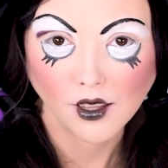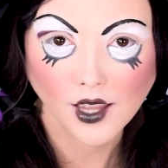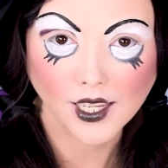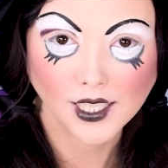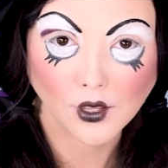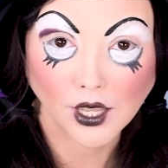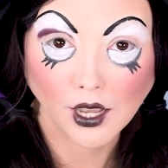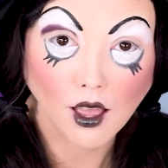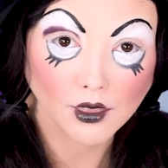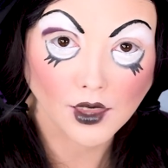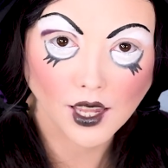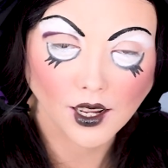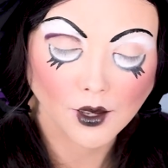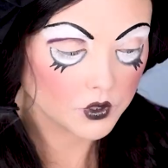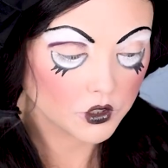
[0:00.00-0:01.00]
that's how they got
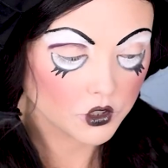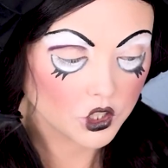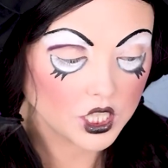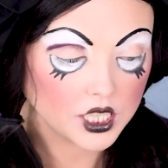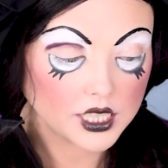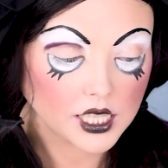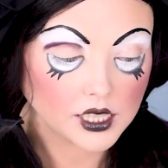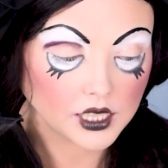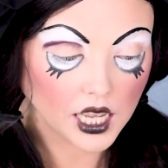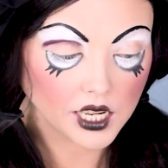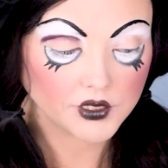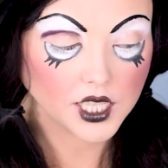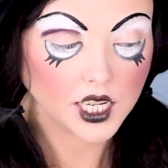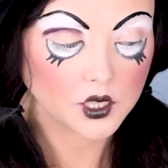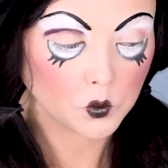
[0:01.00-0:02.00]
Letta. She is a
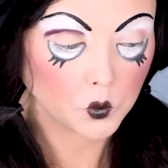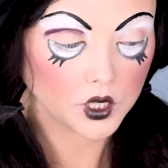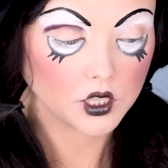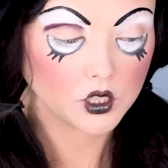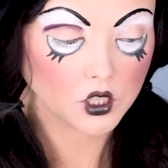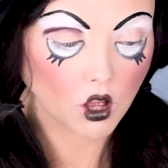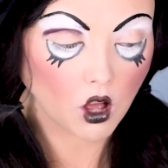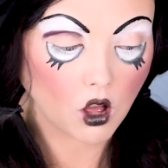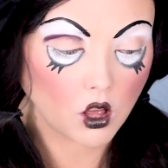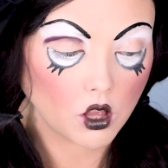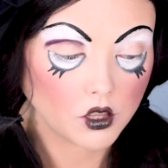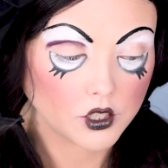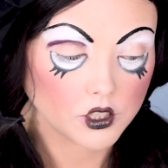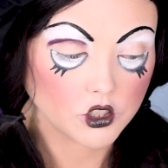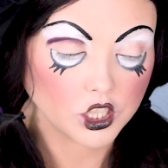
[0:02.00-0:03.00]
life-size wooden
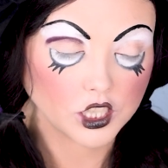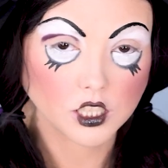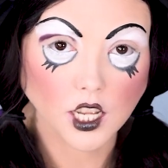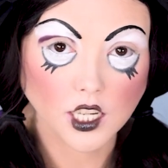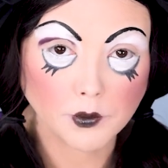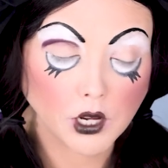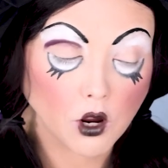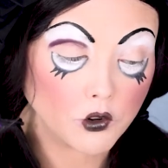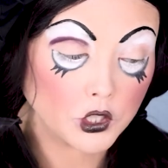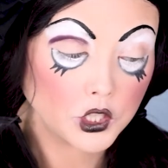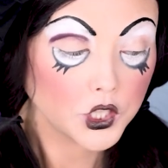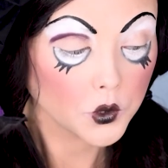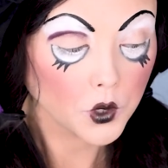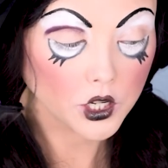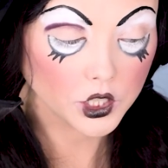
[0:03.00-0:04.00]
doll. She's thought to be over
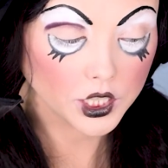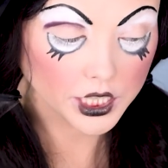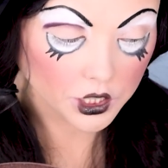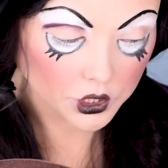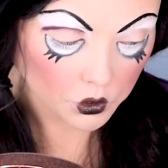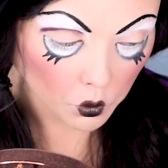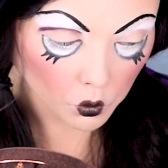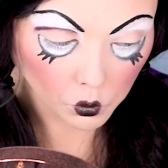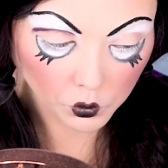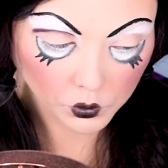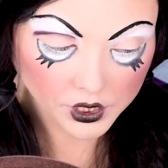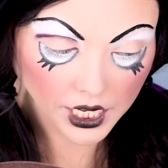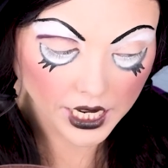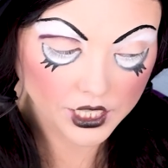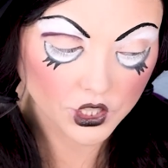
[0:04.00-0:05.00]
200 years
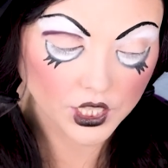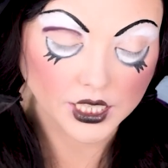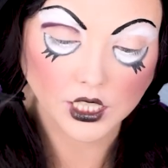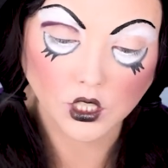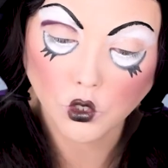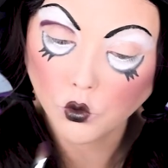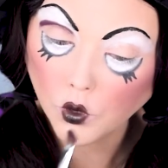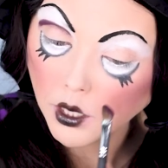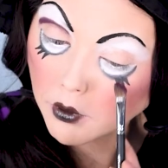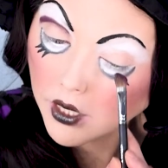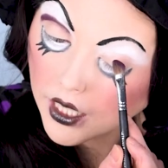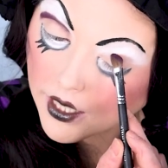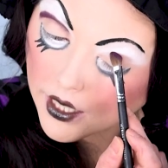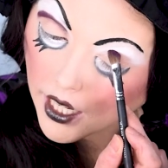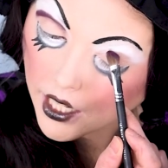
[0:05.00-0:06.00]
old and she has
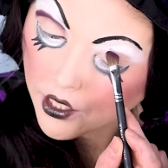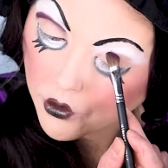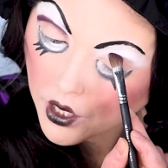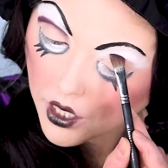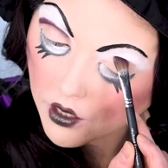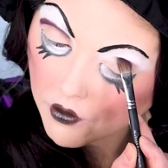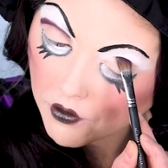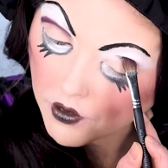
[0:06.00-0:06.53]
incredibly exaggerated